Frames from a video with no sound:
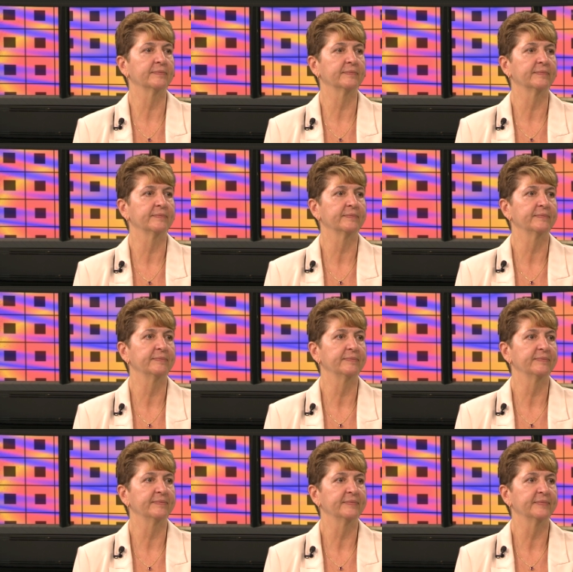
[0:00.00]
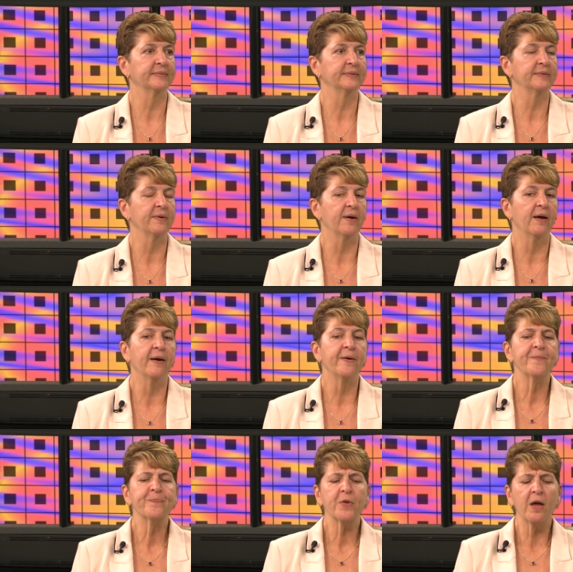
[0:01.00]
a victim or
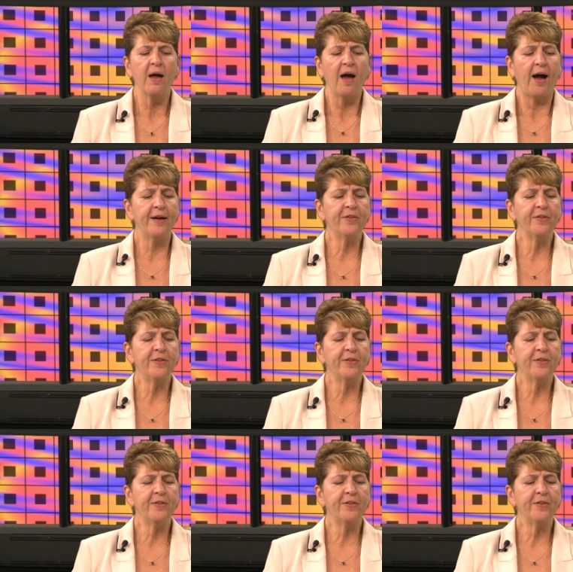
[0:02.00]
limiting yourself